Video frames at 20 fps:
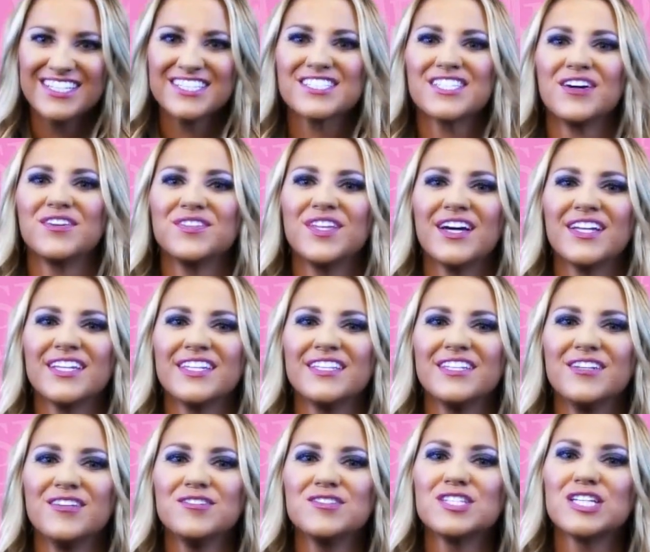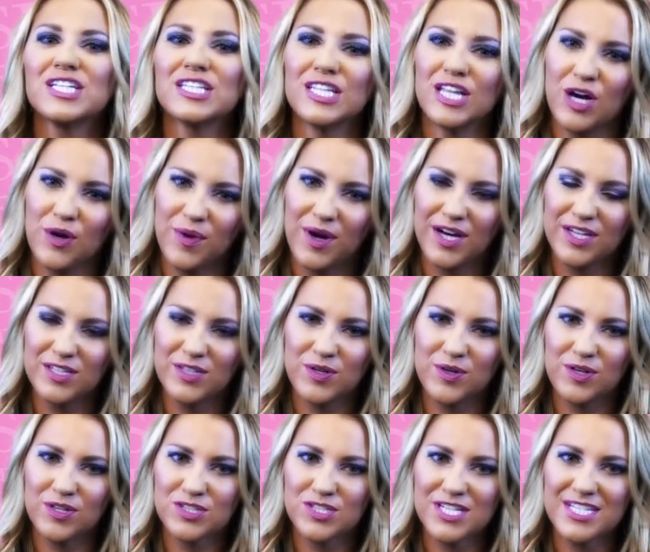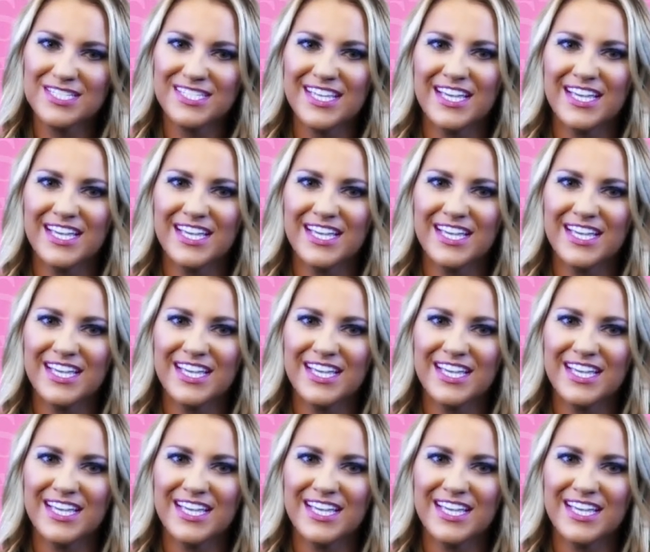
So Naughty Nude's Glow On Gorgeous